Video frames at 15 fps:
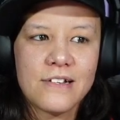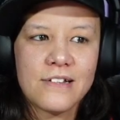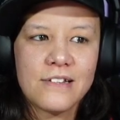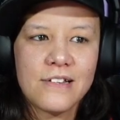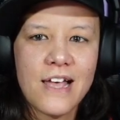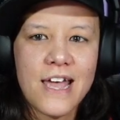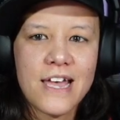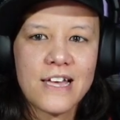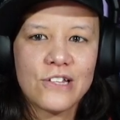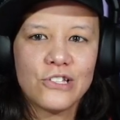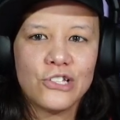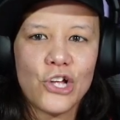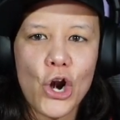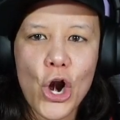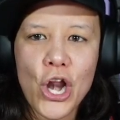like
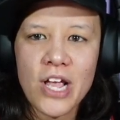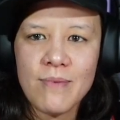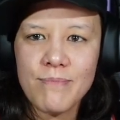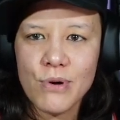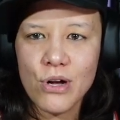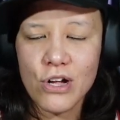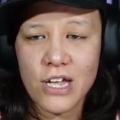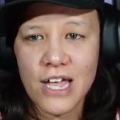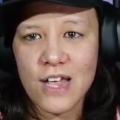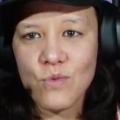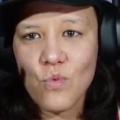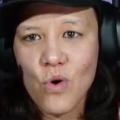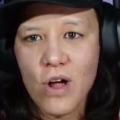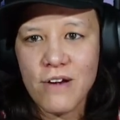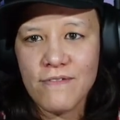learning book
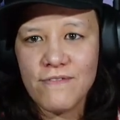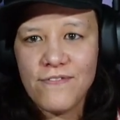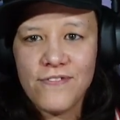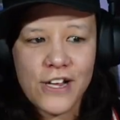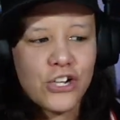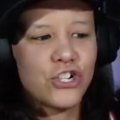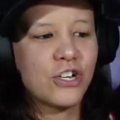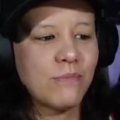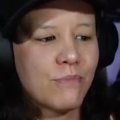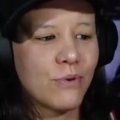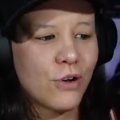and one fiction